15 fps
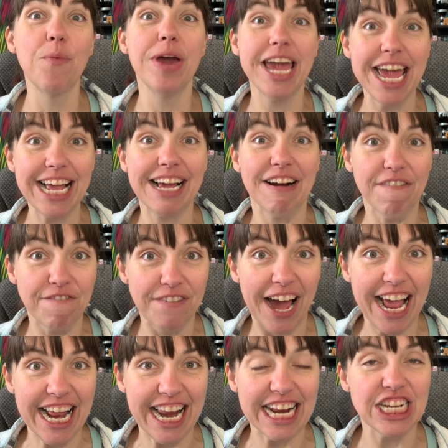we can
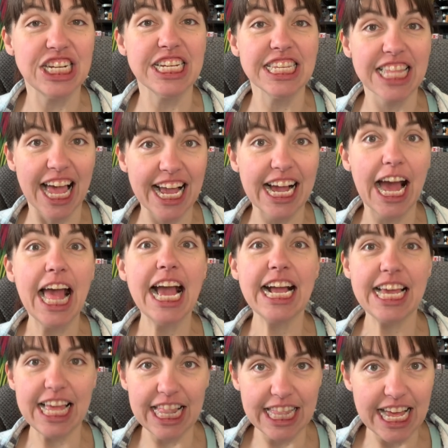fight. And she's like,
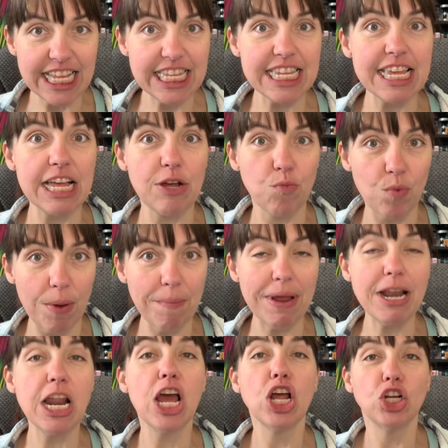get, let's
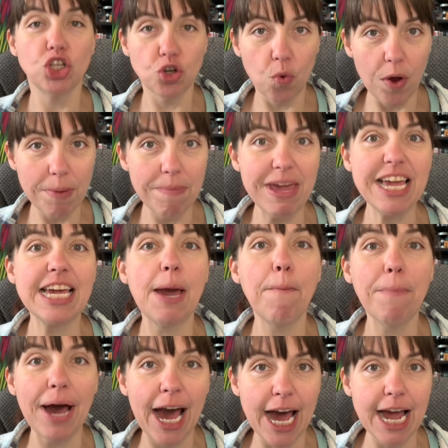women join me, get
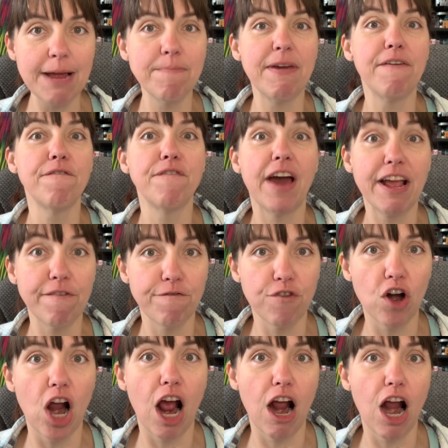behind me, fight for
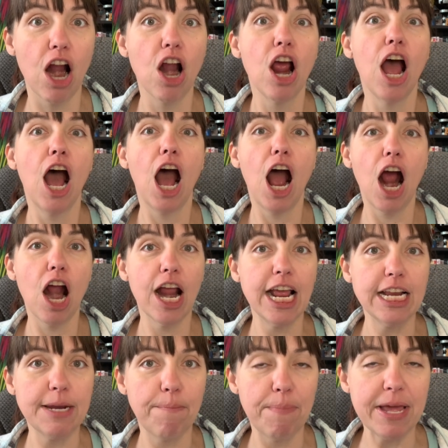our our
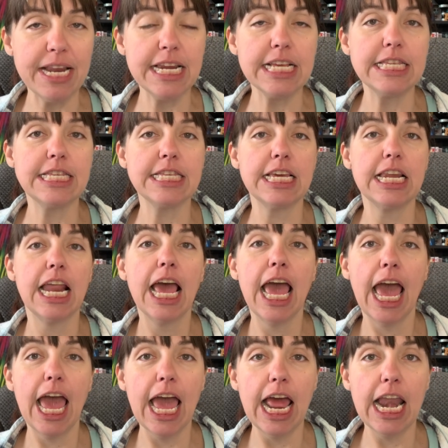independence and
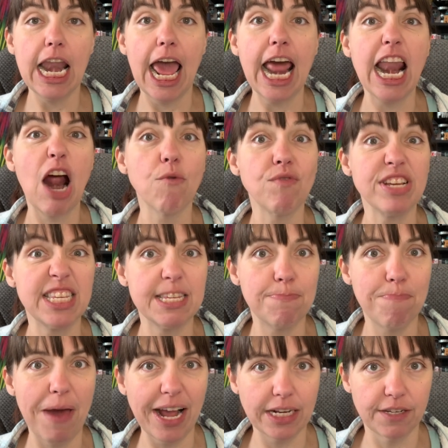and and our
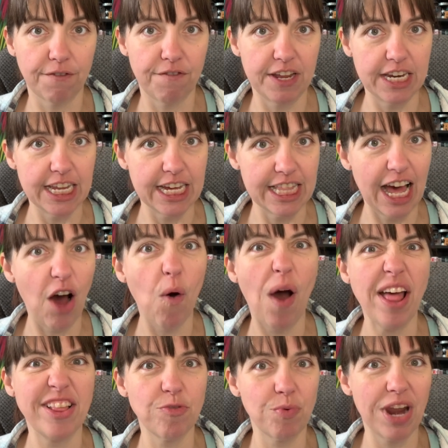respect of India. Oh,
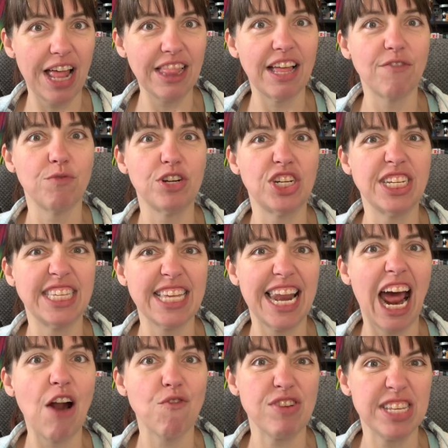that's what I love when she said
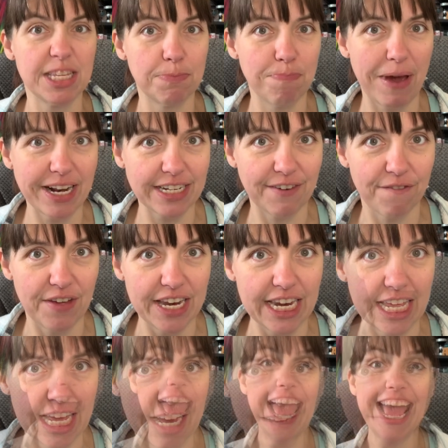our respect of
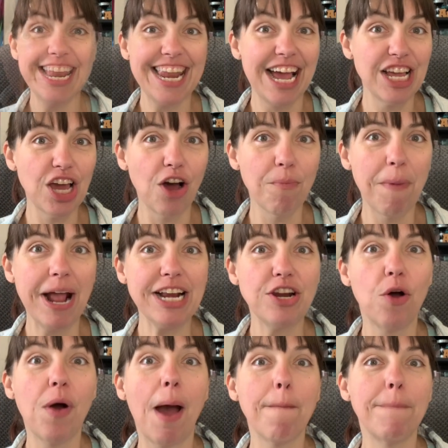India. Now y'all might
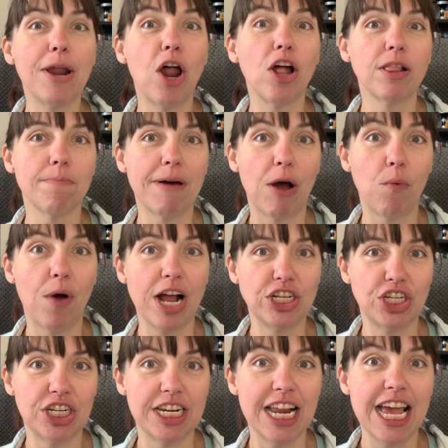know I've been all about
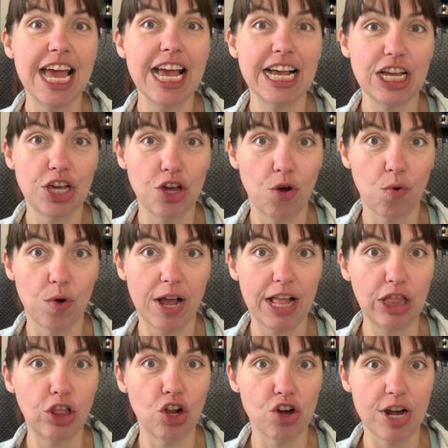watching, you know,
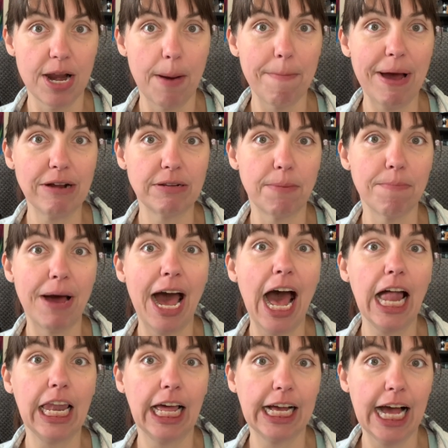learning about the
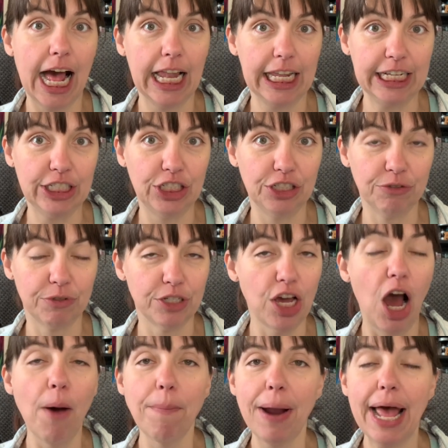Mahalakali too.
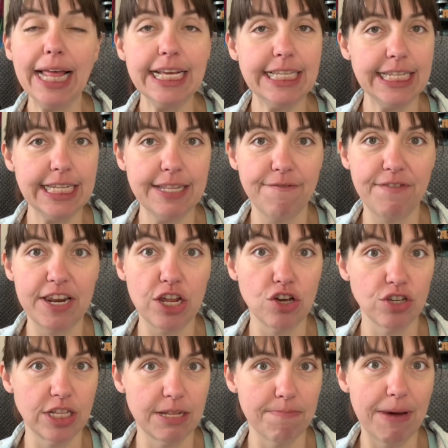Y'all probably seen the
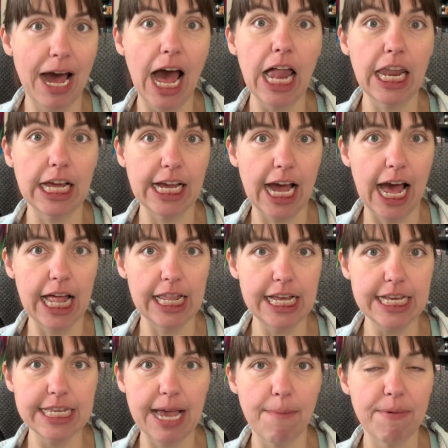videos the
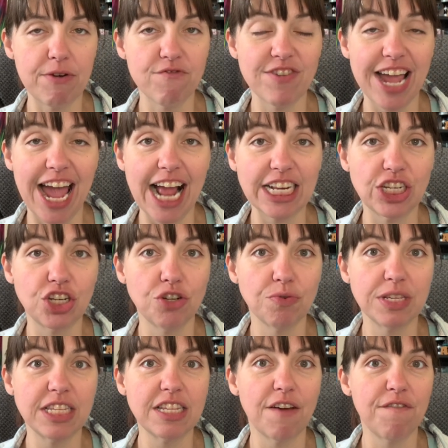Mahalakalis I've been reacting to
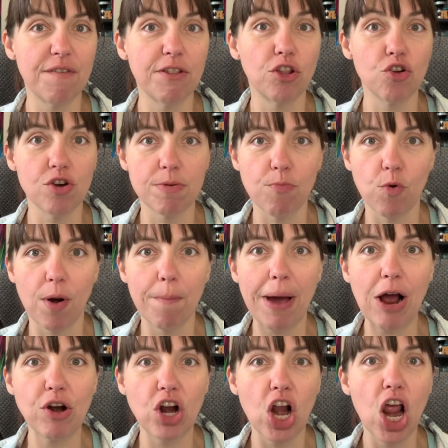and stuff and learning more
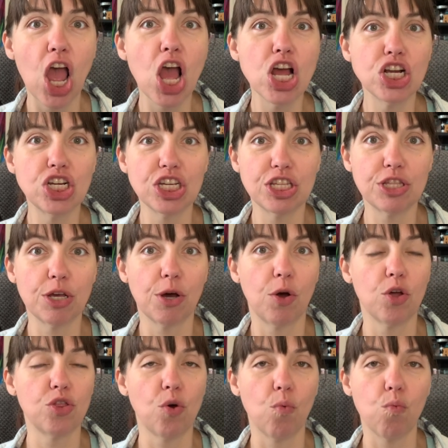about her. Just the
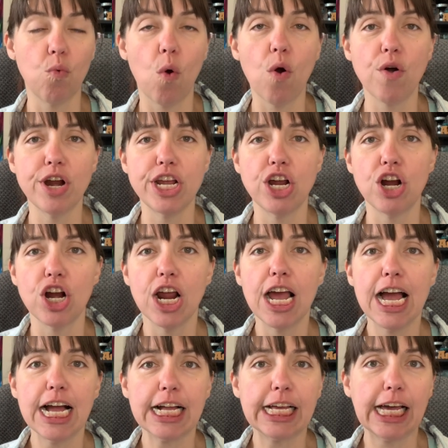the warrior
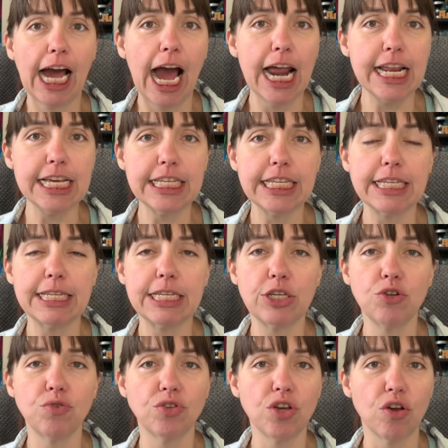goddess
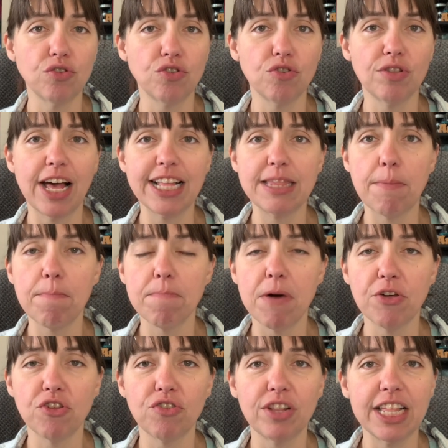who's also like the
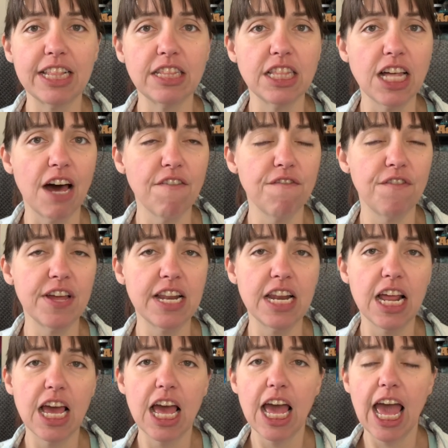motherly love and
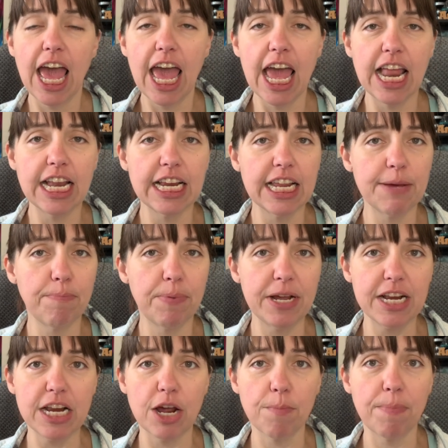and
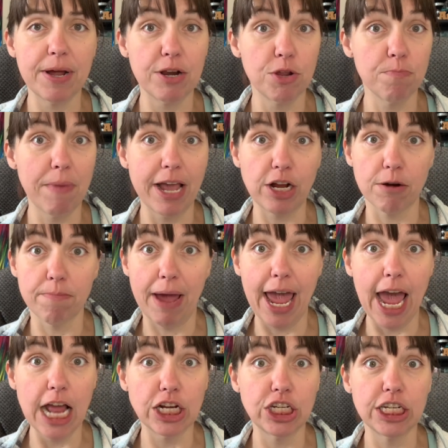but but you make her
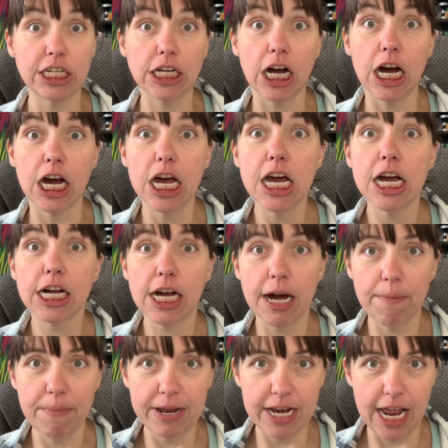mad she's gonna
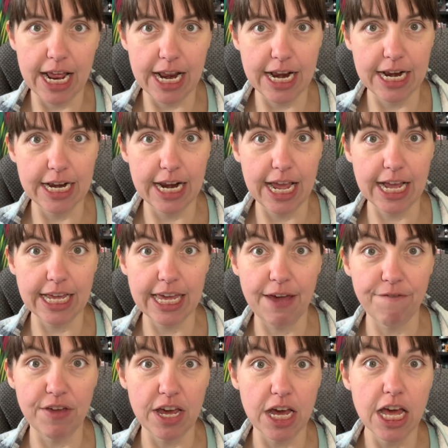come and and, and
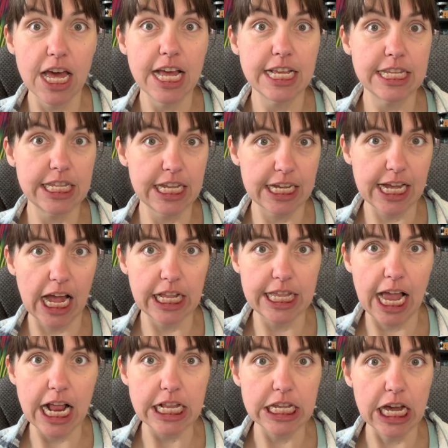give you stick out
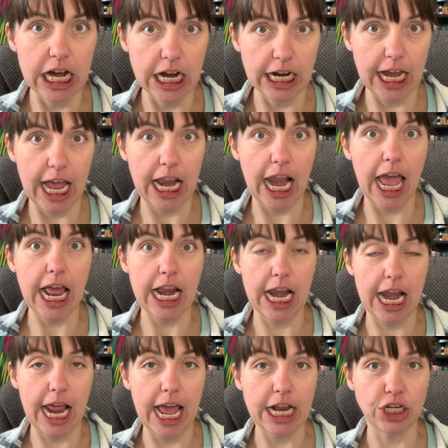that tongue and
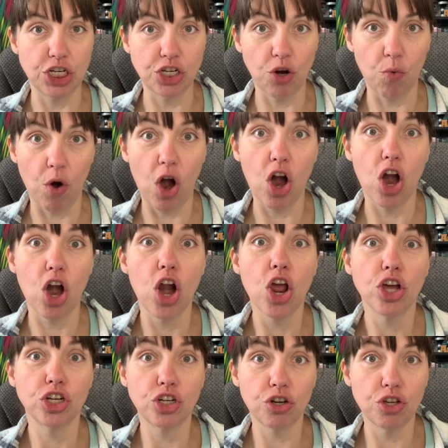and and show her
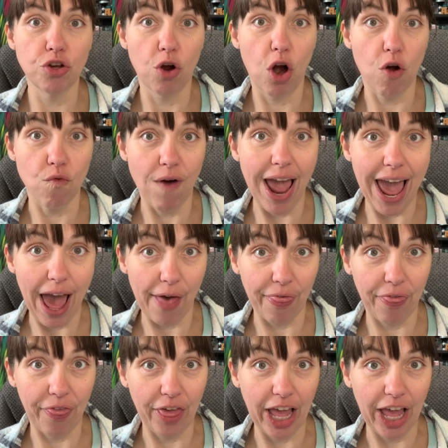show you her wrath